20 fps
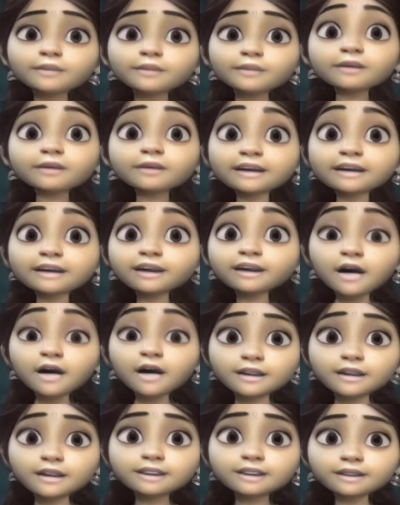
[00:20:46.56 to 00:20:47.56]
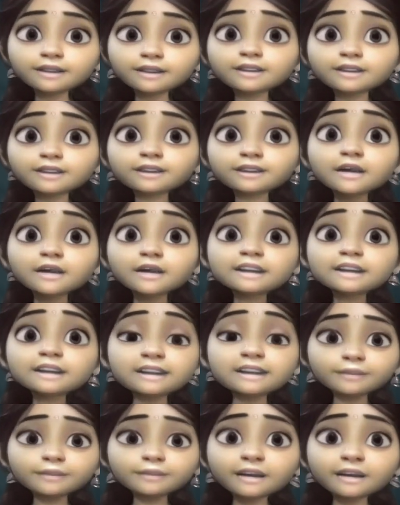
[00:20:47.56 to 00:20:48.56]
Plug in answers.
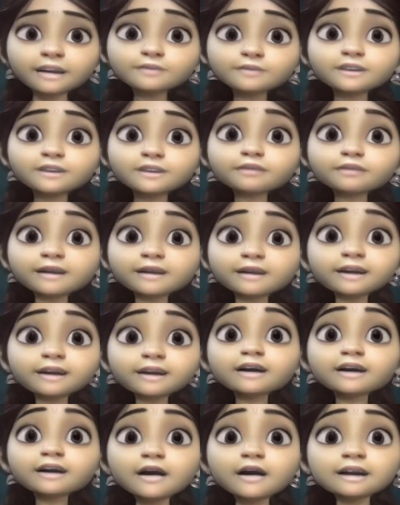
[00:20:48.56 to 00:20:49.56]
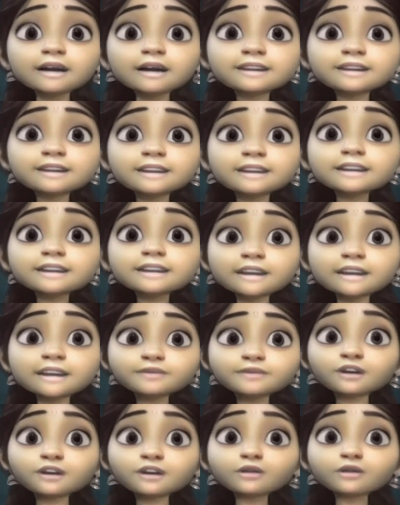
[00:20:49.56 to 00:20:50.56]
Sometimes plugging answers
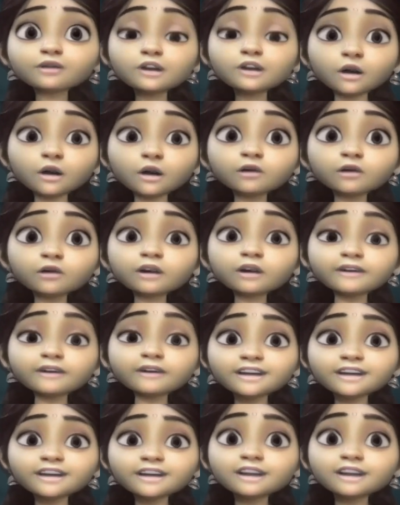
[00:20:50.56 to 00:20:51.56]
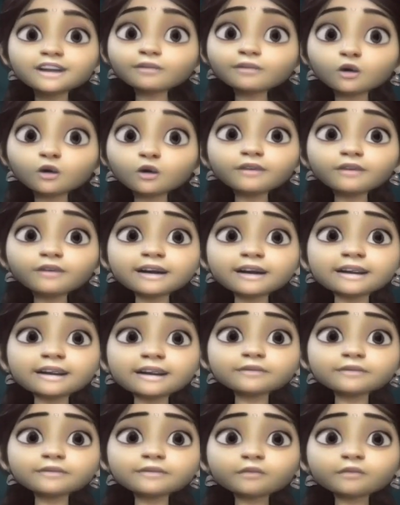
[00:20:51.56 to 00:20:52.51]
helps you to solve questions more quickly.